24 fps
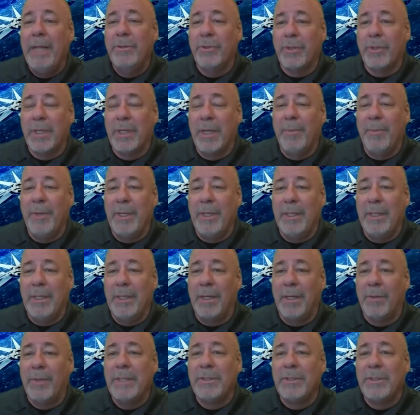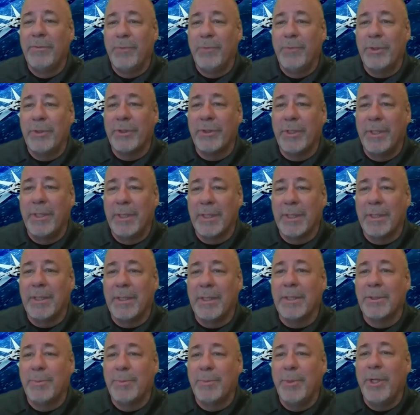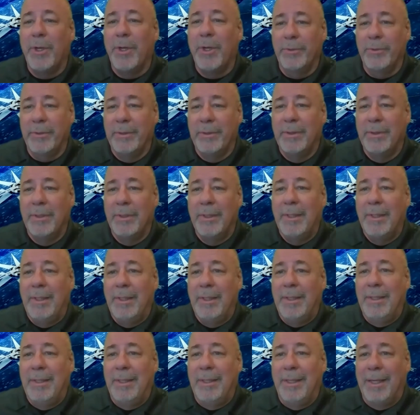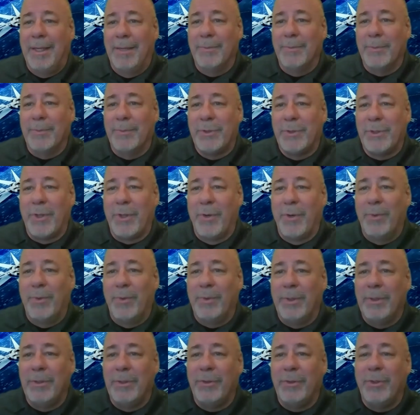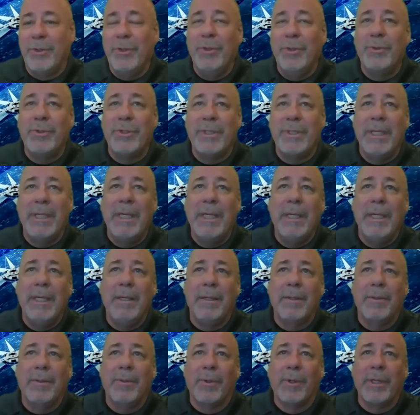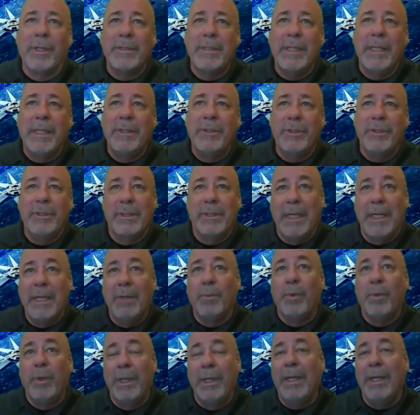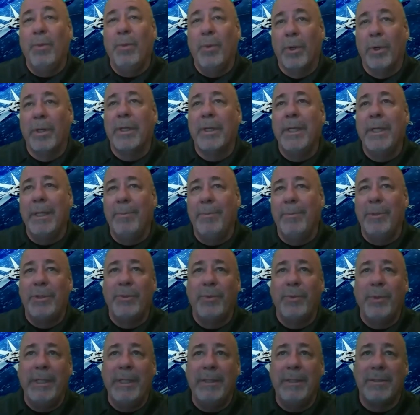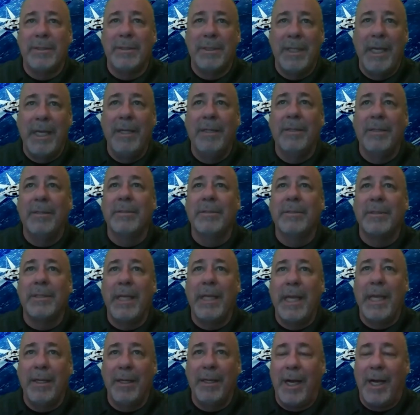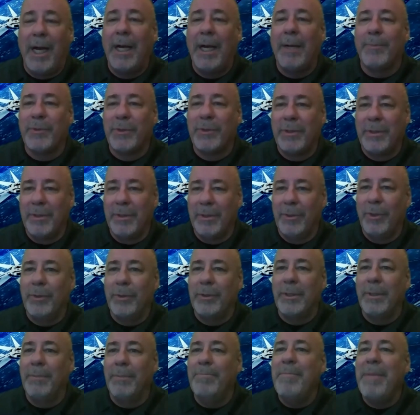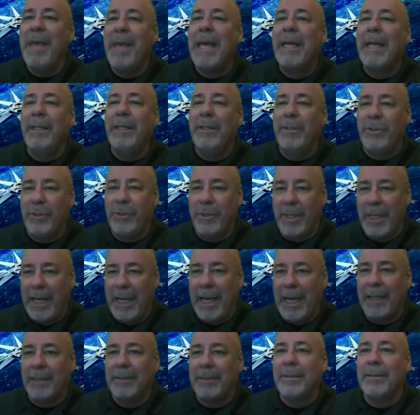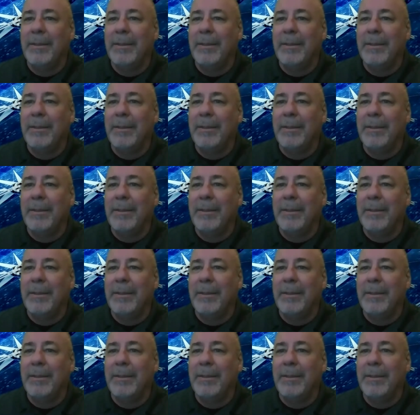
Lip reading: are coming and our reservoir is going to explode. So do you see organizations, again, really working between sales and ops to manage that